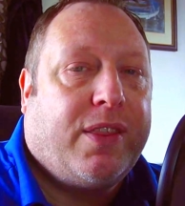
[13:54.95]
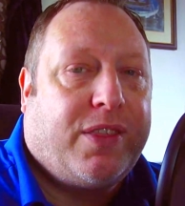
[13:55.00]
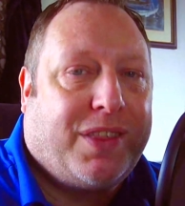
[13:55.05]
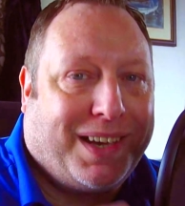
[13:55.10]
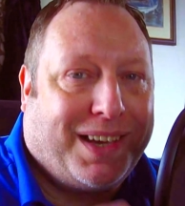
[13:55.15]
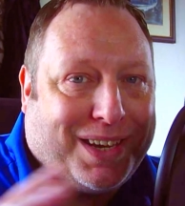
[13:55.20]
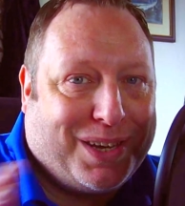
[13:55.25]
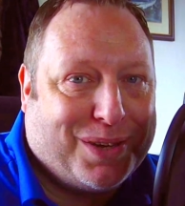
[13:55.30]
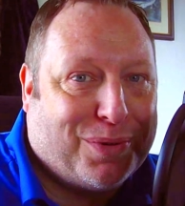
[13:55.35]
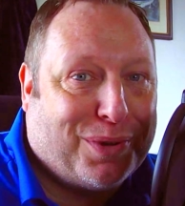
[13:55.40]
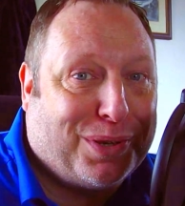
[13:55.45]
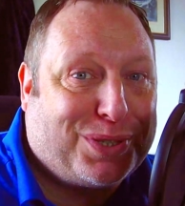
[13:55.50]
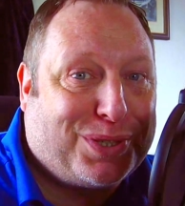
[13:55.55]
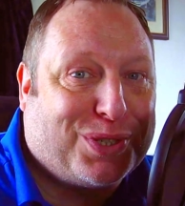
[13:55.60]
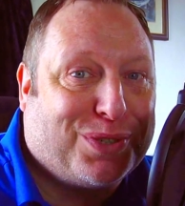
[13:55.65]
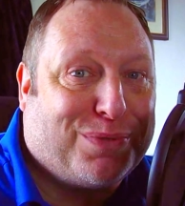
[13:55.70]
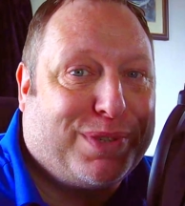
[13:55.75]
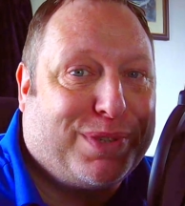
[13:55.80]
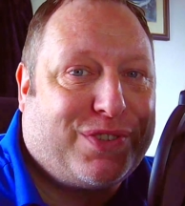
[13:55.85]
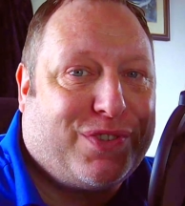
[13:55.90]
Thank you all
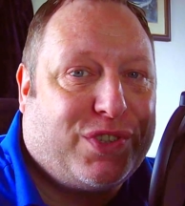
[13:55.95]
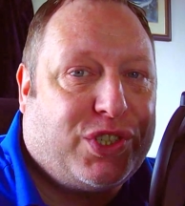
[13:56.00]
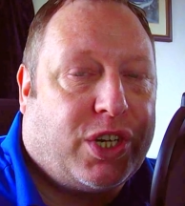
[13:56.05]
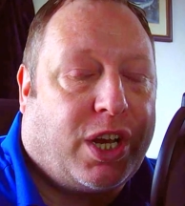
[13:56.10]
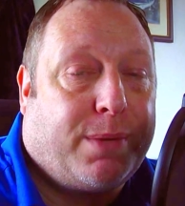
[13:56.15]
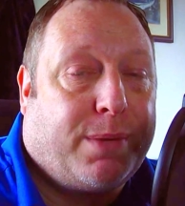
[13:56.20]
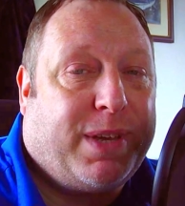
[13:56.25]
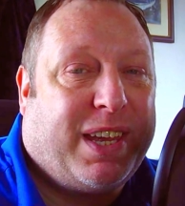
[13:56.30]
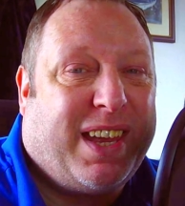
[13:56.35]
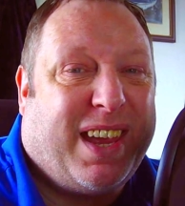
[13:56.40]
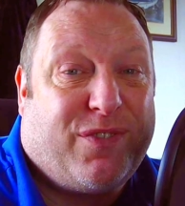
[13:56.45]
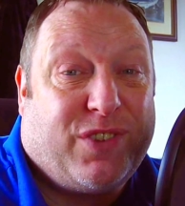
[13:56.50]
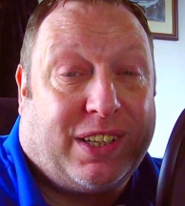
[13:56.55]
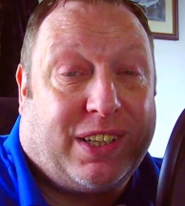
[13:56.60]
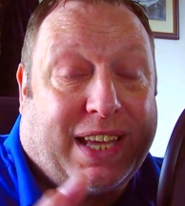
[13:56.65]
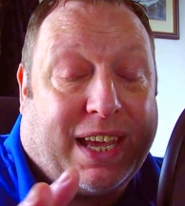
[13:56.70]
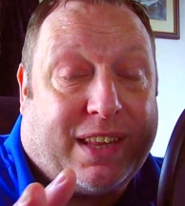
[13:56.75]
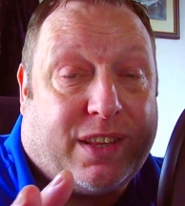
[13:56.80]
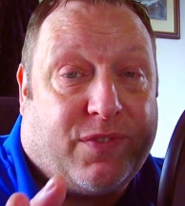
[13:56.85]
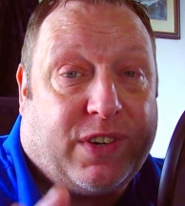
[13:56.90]
so much for joining me. If you
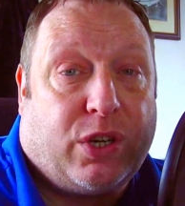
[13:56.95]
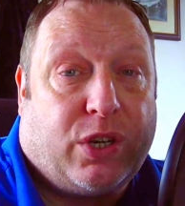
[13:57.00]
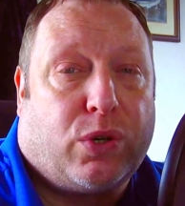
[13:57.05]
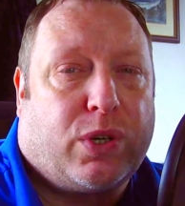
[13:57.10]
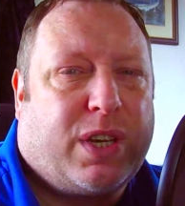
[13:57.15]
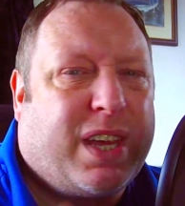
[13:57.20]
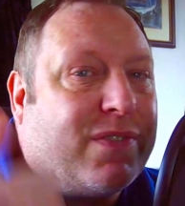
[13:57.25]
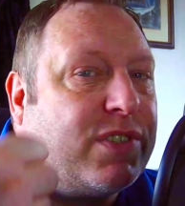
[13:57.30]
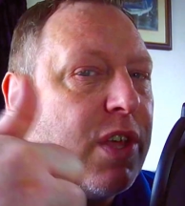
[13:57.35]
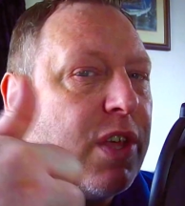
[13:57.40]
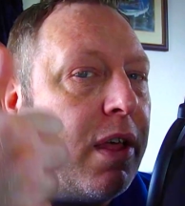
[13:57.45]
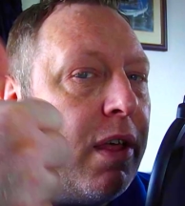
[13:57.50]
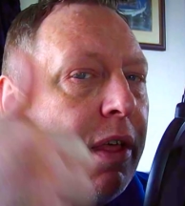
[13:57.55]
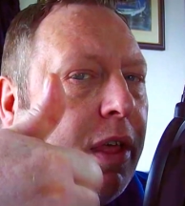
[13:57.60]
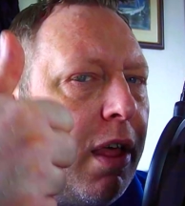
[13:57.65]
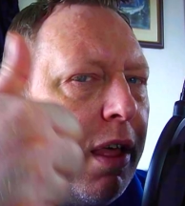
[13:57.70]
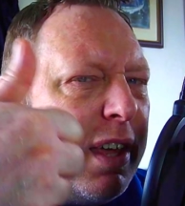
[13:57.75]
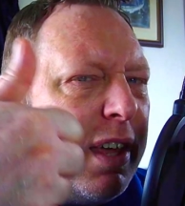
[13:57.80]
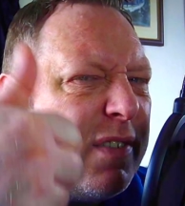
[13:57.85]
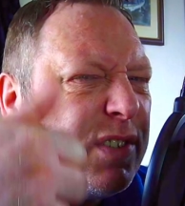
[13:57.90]
like the video, give us
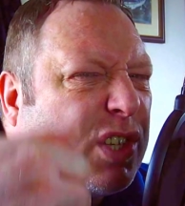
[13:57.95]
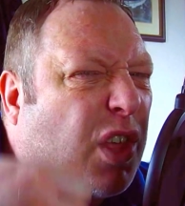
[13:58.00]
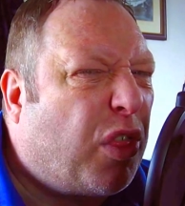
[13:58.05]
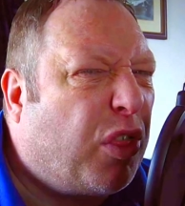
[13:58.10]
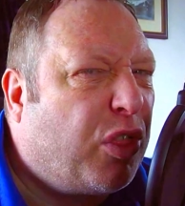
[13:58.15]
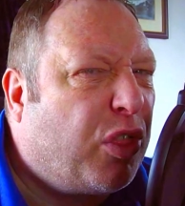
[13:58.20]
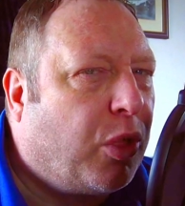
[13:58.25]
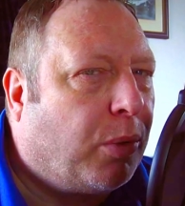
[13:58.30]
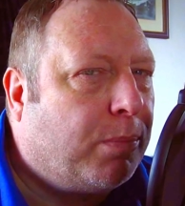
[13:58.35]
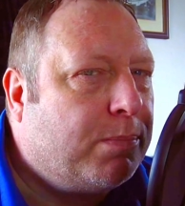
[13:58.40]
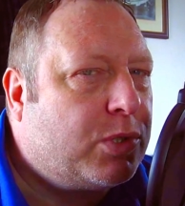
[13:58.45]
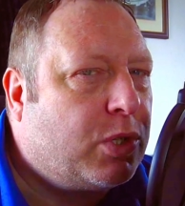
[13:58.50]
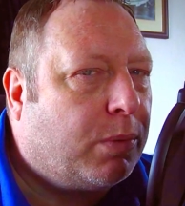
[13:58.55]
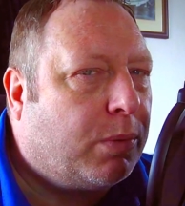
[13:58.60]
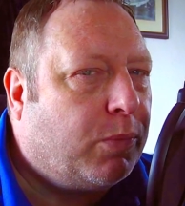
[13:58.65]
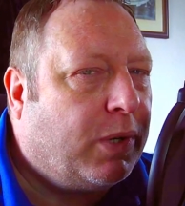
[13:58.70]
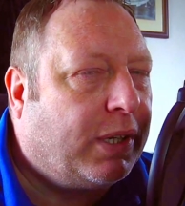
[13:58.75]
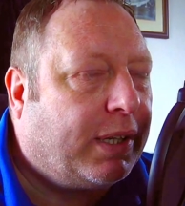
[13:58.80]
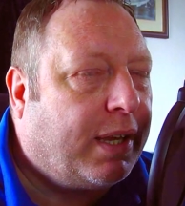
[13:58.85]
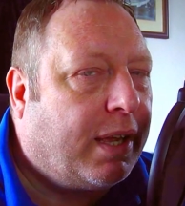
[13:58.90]
a thumbs
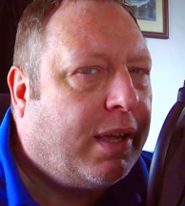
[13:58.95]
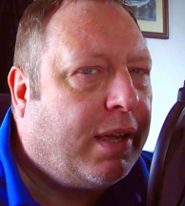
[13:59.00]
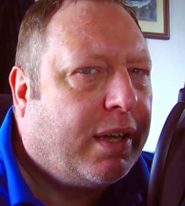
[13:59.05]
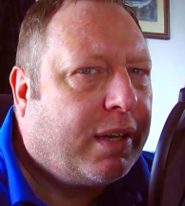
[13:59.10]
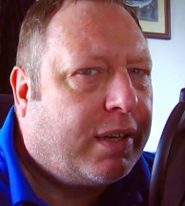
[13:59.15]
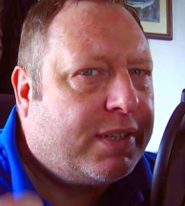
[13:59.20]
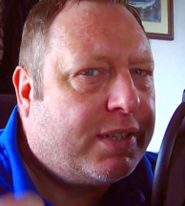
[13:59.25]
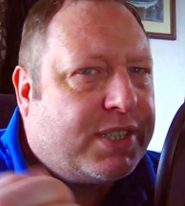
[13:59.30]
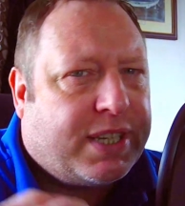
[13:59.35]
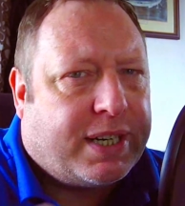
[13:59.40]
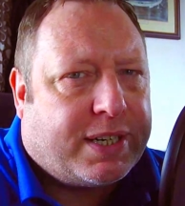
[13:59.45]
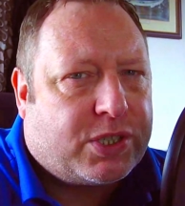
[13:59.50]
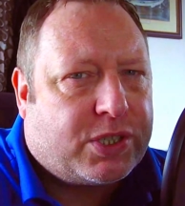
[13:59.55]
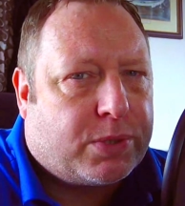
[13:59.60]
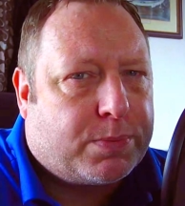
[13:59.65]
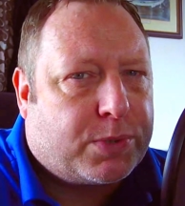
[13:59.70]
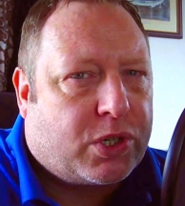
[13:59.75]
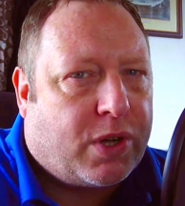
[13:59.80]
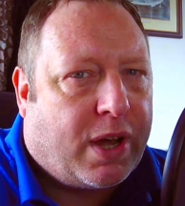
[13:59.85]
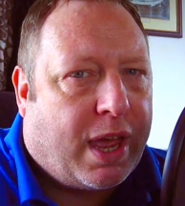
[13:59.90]
up, will you? Consider
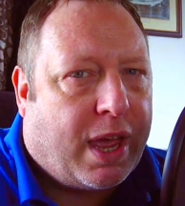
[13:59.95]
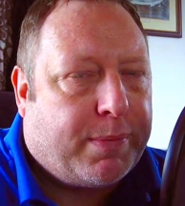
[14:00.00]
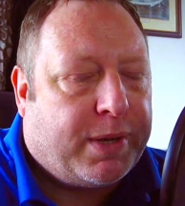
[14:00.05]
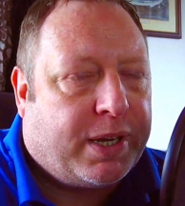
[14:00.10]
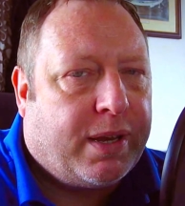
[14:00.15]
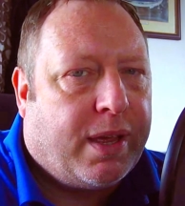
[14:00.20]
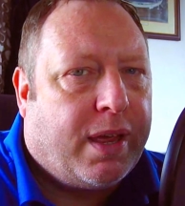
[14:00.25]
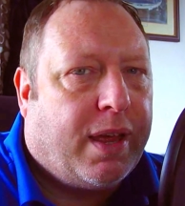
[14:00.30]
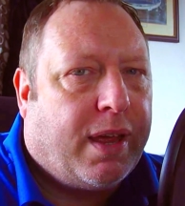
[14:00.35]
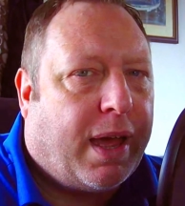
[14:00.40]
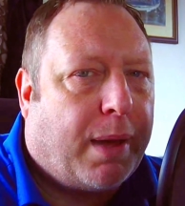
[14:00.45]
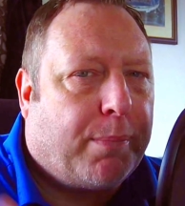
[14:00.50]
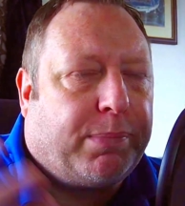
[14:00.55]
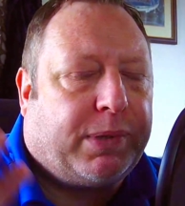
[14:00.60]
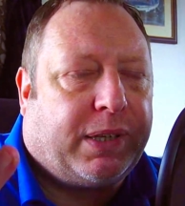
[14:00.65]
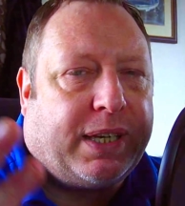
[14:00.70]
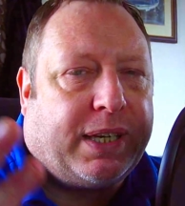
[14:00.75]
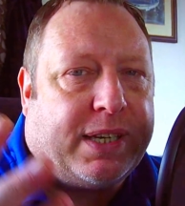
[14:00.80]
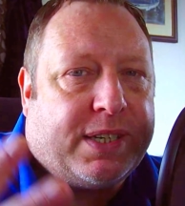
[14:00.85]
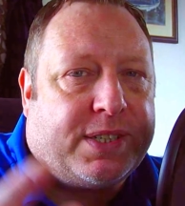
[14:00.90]
subscribing and
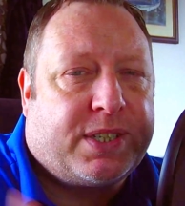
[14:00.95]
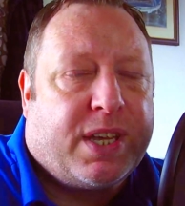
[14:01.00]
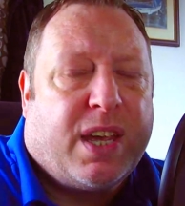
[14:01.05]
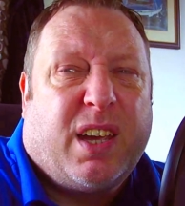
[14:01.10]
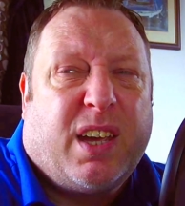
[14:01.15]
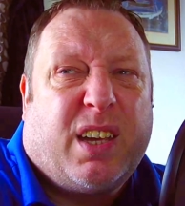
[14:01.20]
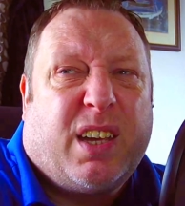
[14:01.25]
please